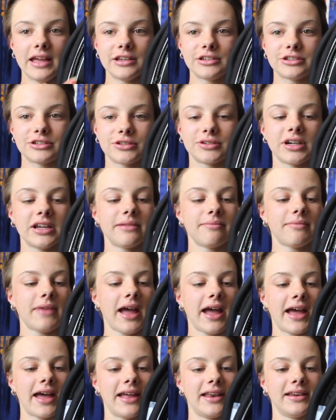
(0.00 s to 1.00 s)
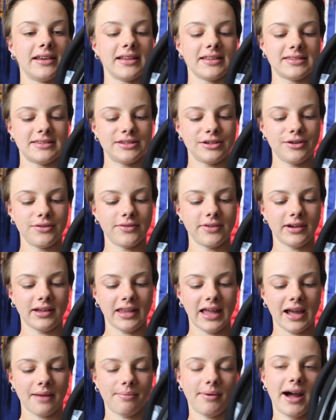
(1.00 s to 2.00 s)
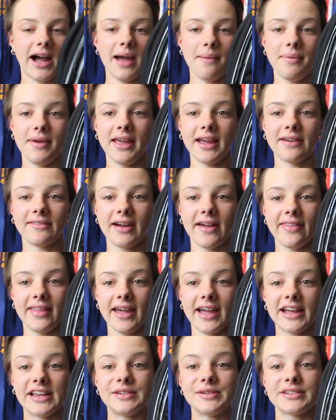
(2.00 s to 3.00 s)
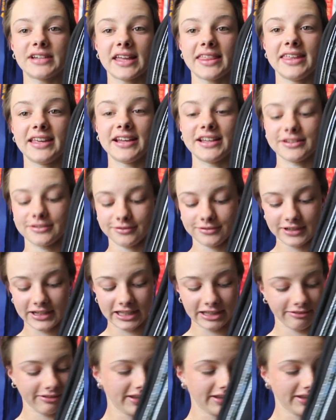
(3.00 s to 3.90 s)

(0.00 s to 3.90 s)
trim and a silver like piping around the edge, which I think is really,